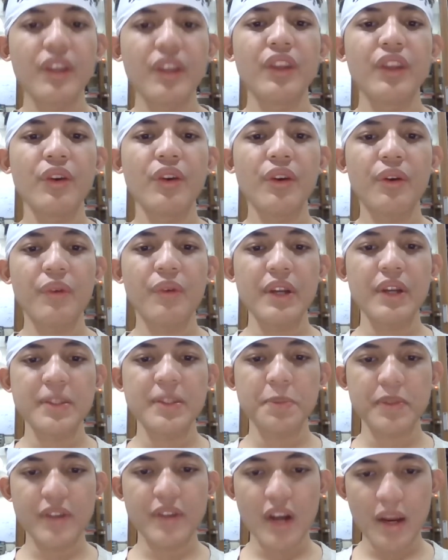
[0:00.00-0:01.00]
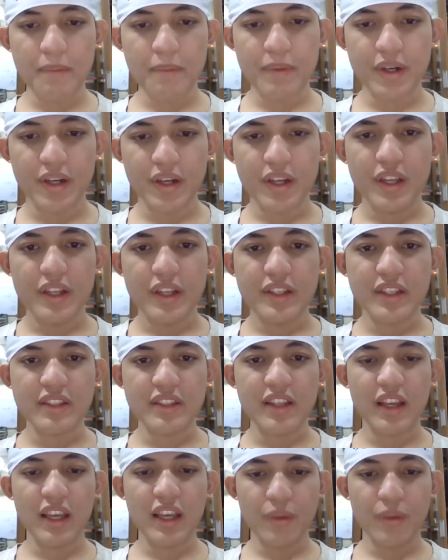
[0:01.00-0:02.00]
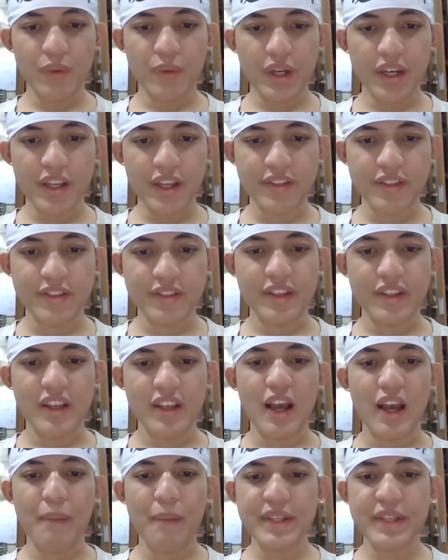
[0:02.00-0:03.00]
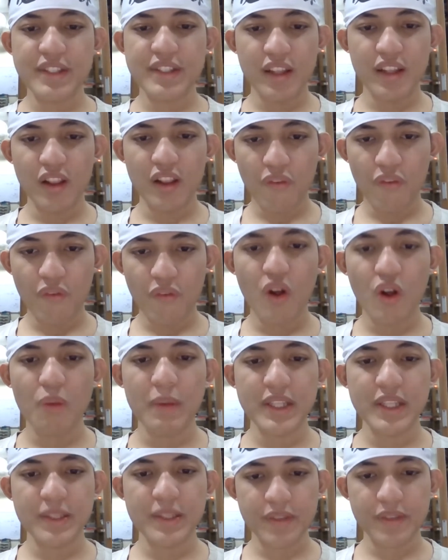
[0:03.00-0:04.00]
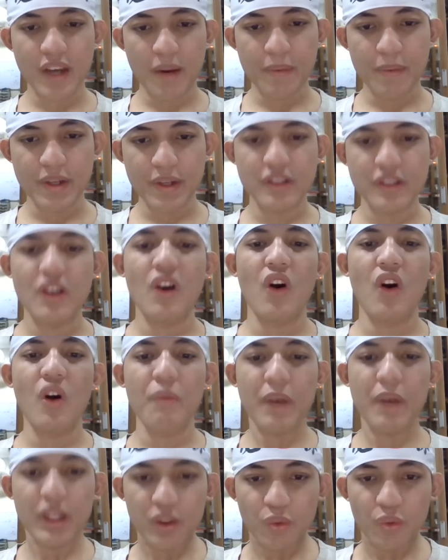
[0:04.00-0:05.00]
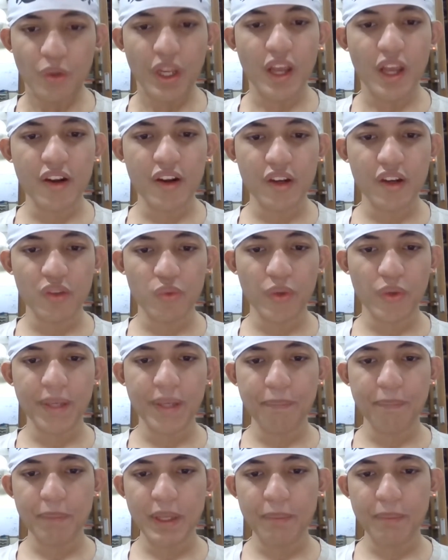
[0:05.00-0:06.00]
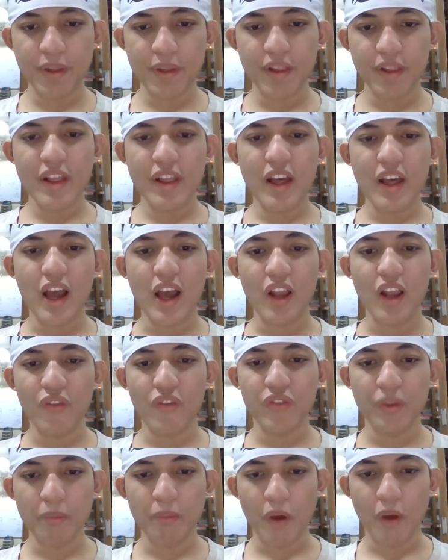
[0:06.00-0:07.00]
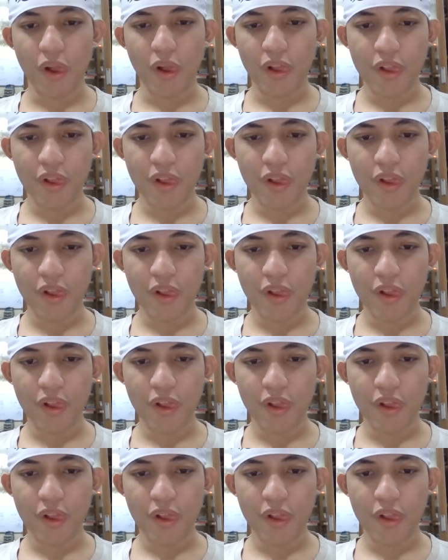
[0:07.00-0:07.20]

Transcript: You're a great subscriber, just like anyone else. I basically love all my subscribers. All my 320 people, I love them all.